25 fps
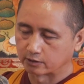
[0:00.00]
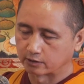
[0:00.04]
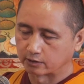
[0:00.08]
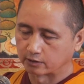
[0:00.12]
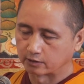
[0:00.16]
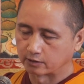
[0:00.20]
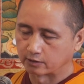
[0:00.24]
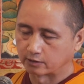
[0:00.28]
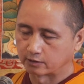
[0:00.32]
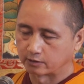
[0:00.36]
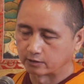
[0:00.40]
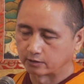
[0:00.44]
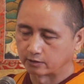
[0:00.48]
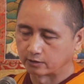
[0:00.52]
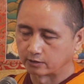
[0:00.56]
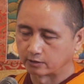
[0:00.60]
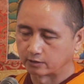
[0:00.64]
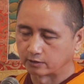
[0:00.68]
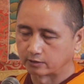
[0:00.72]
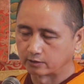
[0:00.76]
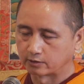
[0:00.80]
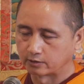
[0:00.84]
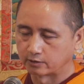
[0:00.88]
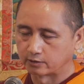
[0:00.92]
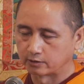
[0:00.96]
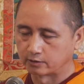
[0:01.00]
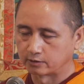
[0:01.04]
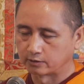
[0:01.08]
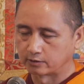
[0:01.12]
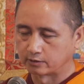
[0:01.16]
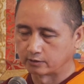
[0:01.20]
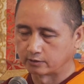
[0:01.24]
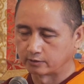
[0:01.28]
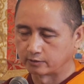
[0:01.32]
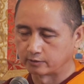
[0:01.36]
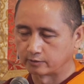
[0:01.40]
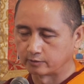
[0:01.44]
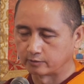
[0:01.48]

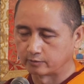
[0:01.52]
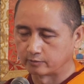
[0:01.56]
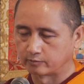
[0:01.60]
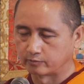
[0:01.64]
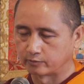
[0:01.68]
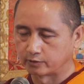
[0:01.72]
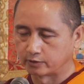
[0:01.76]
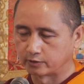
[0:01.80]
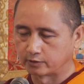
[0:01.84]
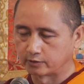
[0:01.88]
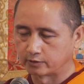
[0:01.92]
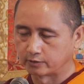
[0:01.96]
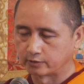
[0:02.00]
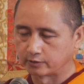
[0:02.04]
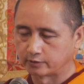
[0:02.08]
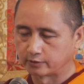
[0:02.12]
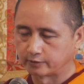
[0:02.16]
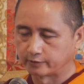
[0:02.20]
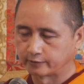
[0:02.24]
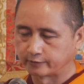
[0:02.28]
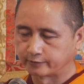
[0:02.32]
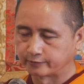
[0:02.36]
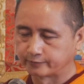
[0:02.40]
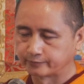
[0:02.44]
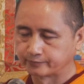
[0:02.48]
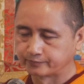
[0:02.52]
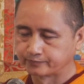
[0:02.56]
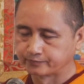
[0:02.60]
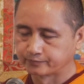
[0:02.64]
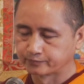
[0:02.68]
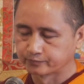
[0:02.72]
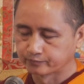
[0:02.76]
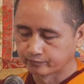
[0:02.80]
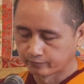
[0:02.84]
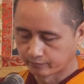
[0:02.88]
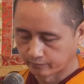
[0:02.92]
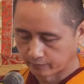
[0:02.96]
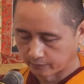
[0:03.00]
Dayami.
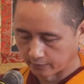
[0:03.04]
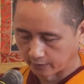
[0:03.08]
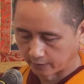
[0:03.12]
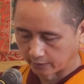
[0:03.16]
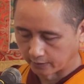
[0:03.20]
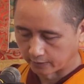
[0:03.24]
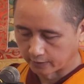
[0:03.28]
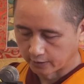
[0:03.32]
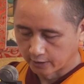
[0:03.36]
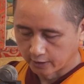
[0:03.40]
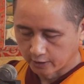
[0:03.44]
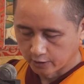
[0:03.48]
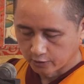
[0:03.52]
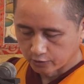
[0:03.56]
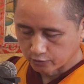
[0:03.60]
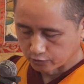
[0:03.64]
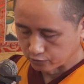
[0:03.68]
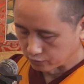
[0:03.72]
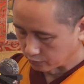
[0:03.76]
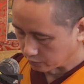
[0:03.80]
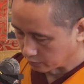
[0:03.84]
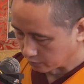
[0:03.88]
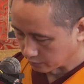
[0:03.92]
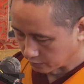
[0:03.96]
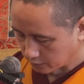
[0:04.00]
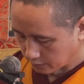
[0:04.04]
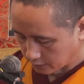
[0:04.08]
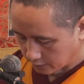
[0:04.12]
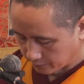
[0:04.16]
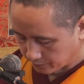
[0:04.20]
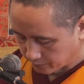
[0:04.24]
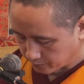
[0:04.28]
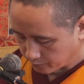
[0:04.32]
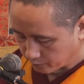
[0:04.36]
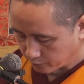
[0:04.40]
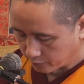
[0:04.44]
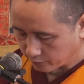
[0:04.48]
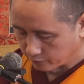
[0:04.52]
Yeah. So
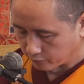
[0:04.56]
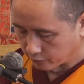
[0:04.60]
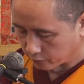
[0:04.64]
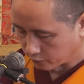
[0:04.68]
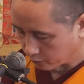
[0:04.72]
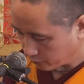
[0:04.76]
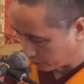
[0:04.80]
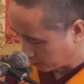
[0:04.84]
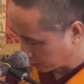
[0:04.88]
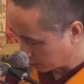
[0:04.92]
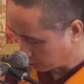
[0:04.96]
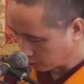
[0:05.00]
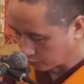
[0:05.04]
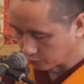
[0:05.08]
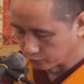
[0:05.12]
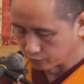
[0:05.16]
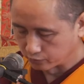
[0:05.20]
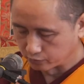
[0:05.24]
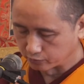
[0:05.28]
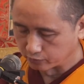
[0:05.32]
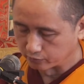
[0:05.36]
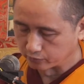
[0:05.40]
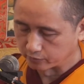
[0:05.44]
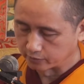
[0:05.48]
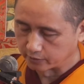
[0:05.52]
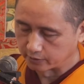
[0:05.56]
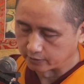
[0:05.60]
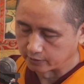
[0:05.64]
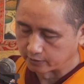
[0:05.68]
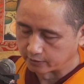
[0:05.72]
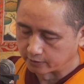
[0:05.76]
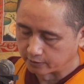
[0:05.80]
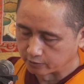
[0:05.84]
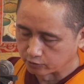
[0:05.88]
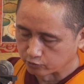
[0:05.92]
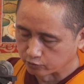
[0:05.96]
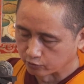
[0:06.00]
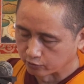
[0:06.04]
before we go through
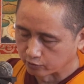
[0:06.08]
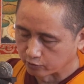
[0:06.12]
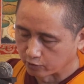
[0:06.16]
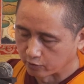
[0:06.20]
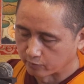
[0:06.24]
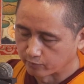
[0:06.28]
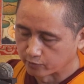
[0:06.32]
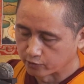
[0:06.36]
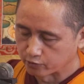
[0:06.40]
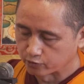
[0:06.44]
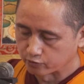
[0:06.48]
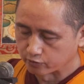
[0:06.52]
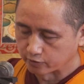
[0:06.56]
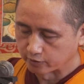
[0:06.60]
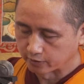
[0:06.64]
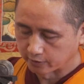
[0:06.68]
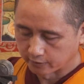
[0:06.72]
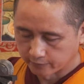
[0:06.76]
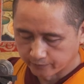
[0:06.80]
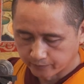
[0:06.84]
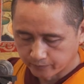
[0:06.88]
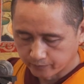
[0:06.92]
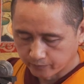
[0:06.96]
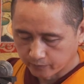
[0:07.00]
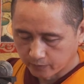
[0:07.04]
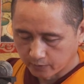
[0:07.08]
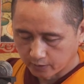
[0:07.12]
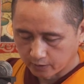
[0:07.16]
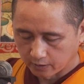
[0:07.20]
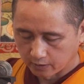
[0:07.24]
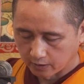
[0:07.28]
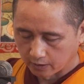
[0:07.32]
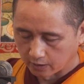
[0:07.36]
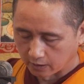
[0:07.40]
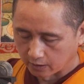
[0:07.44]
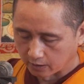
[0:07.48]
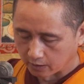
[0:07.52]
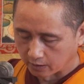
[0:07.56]
the short commentary,
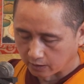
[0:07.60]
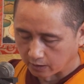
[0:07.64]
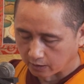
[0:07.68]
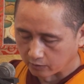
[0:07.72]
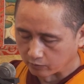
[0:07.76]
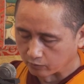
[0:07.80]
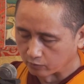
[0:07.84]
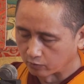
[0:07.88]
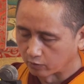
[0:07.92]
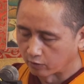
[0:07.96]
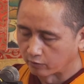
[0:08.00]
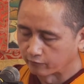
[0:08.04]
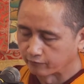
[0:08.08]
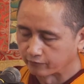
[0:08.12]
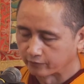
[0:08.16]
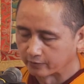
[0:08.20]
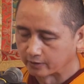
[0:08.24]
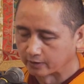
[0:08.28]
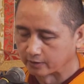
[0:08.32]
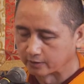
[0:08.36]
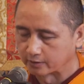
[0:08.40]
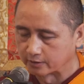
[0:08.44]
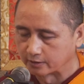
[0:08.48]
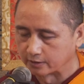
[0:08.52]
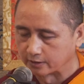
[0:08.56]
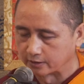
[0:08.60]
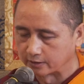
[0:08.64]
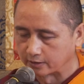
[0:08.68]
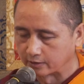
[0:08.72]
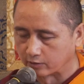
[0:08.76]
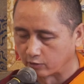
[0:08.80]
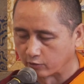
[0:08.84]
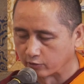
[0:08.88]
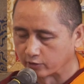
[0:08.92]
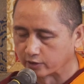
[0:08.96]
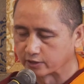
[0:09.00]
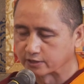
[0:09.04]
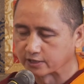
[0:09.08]
uh, I will offer the
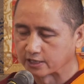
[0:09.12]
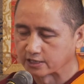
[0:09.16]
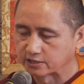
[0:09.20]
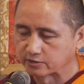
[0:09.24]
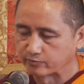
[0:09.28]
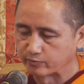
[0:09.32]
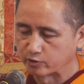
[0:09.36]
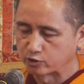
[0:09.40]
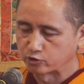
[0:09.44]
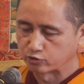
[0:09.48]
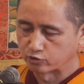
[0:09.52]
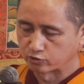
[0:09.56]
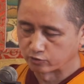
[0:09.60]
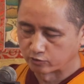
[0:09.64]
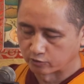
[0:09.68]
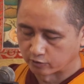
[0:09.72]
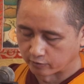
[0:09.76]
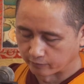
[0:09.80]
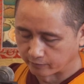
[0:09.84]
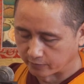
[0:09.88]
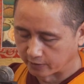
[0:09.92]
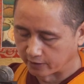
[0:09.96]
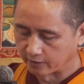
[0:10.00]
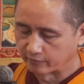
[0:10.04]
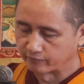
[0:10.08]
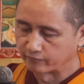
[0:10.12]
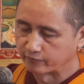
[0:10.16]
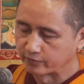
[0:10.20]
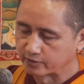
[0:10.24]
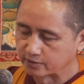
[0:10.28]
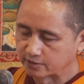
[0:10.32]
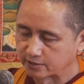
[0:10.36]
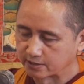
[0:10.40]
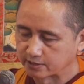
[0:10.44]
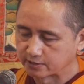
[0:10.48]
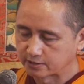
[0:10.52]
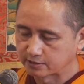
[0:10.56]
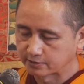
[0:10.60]
oral transmission of the
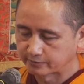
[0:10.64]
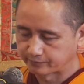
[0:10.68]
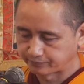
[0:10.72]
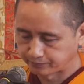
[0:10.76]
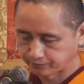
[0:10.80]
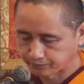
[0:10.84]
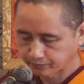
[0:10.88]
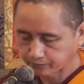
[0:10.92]
adverses,